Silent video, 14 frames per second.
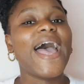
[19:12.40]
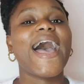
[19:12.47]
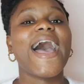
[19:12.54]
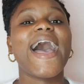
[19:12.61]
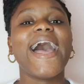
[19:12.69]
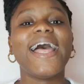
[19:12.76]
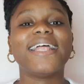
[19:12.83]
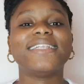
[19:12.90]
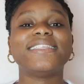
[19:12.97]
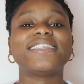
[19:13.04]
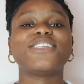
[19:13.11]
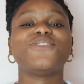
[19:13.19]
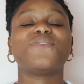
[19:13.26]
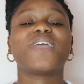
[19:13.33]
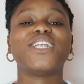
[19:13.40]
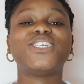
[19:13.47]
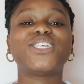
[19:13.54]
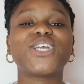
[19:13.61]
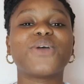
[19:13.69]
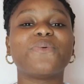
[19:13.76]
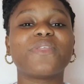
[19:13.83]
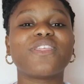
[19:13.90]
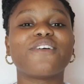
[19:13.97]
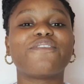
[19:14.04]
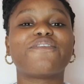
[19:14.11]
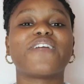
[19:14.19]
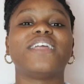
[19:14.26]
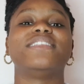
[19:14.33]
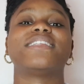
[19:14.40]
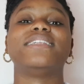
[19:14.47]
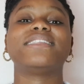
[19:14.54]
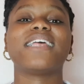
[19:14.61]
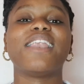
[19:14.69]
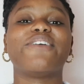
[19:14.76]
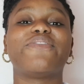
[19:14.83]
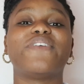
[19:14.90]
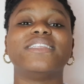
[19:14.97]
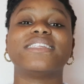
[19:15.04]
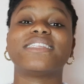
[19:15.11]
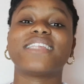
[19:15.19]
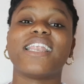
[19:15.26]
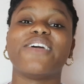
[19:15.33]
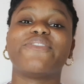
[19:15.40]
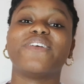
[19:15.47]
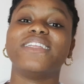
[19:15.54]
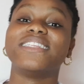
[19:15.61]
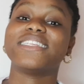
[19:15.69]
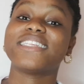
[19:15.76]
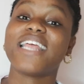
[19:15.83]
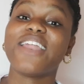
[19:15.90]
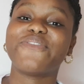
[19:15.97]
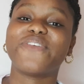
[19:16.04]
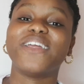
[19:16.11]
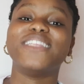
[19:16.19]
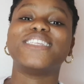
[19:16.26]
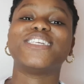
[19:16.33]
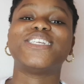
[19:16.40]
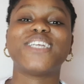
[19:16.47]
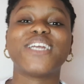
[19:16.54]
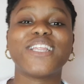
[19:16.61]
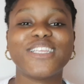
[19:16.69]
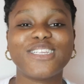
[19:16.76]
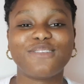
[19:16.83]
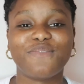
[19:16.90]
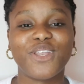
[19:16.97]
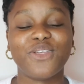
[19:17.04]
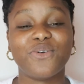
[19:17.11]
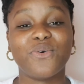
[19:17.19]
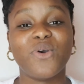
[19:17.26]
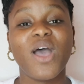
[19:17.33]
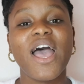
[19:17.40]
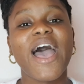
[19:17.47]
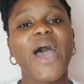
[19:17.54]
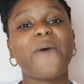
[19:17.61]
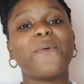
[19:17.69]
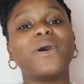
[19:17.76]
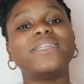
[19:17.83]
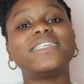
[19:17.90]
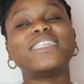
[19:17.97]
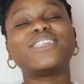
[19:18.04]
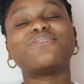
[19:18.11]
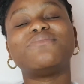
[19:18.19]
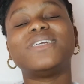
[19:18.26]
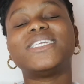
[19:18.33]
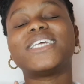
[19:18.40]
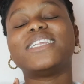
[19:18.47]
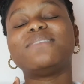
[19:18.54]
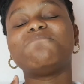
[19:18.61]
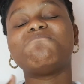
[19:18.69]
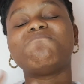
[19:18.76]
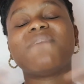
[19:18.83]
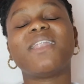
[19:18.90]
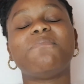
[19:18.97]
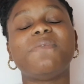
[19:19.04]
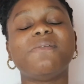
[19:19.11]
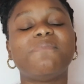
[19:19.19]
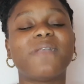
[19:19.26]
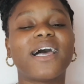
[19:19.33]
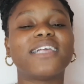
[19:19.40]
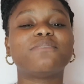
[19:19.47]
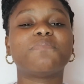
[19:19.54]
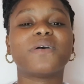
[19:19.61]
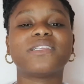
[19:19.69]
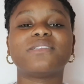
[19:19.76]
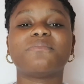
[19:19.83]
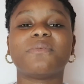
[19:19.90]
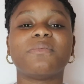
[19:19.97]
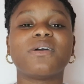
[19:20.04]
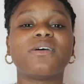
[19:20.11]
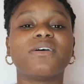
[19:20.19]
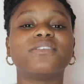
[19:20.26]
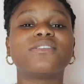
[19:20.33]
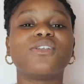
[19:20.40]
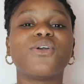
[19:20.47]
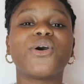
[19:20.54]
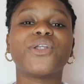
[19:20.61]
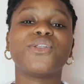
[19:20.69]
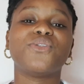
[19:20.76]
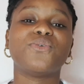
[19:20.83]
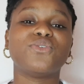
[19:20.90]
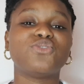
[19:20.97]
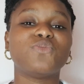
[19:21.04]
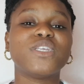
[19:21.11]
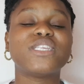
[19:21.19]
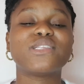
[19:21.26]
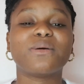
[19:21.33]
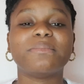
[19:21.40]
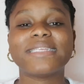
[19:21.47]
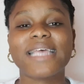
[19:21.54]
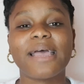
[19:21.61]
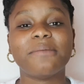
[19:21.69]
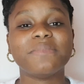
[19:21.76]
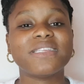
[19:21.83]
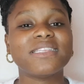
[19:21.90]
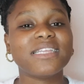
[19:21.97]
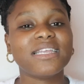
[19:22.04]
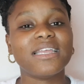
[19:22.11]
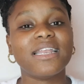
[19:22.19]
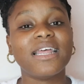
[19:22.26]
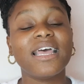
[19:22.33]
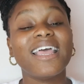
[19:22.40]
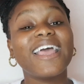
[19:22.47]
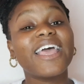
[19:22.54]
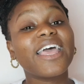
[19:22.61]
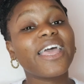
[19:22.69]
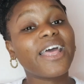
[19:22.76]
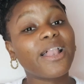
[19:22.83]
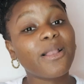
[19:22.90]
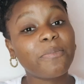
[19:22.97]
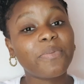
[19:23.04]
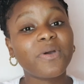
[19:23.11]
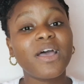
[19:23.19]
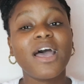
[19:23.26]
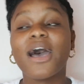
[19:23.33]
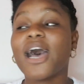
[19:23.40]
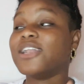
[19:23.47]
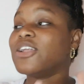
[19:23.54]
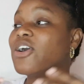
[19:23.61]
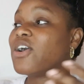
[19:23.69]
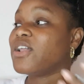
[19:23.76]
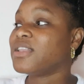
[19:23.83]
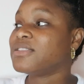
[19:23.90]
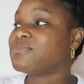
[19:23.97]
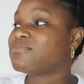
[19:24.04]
and you can share with your friends and tell a friend to tell a friend to tell a friend to share this video. I want it to reach as many people as possible, because Lord knows we sometimes need help, and all